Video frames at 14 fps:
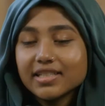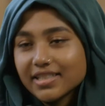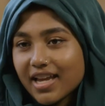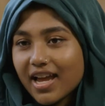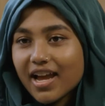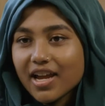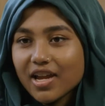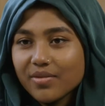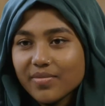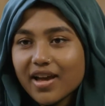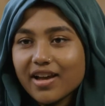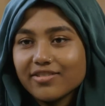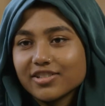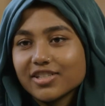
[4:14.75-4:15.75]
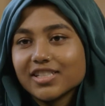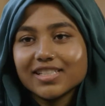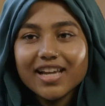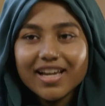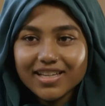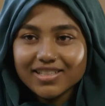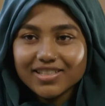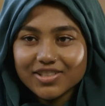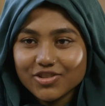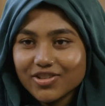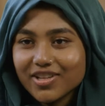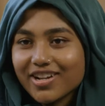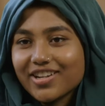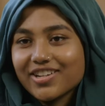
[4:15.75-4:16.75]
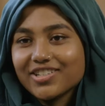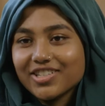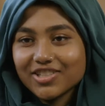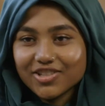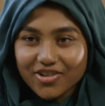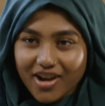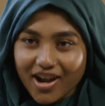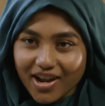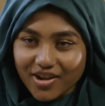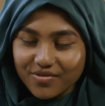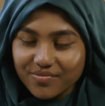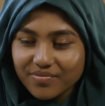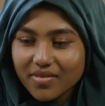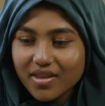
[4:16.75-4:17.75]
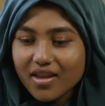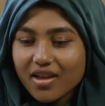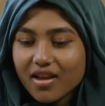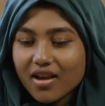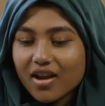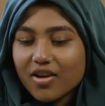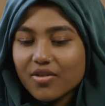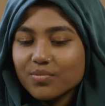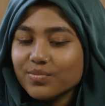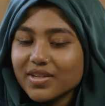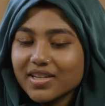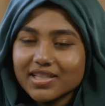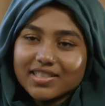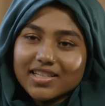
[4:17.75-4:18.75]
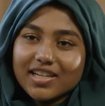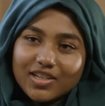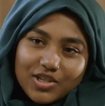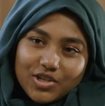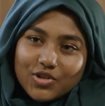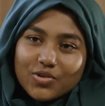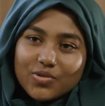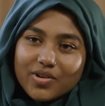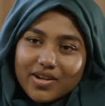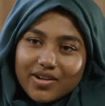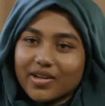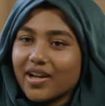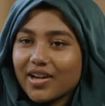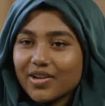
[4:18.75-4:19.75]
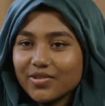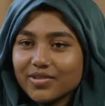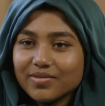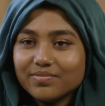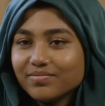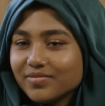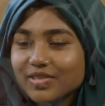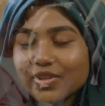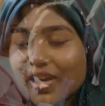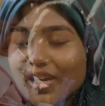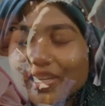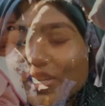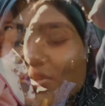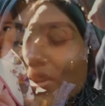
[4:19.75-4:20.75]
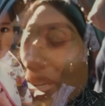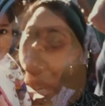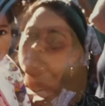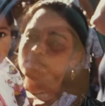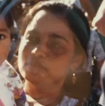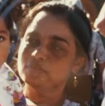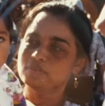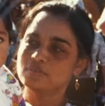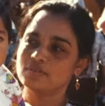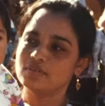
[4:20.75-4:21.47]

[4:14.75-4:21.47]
time after tests so that I could just cry, because I knew I knew I needed it.